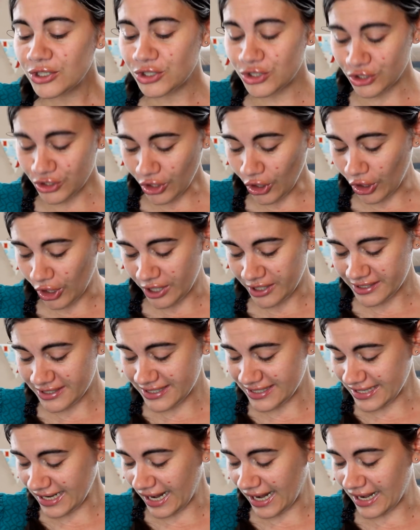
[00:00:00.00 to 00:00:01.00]

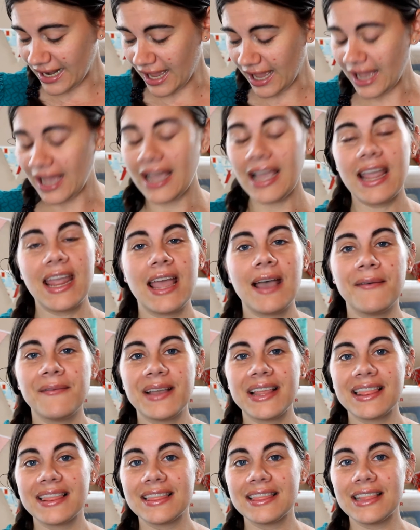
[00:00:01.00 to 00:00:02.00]
charts, and I
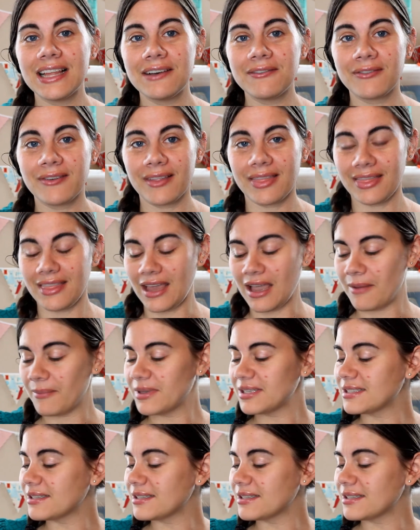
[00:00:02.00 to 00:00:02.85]
am in love with them.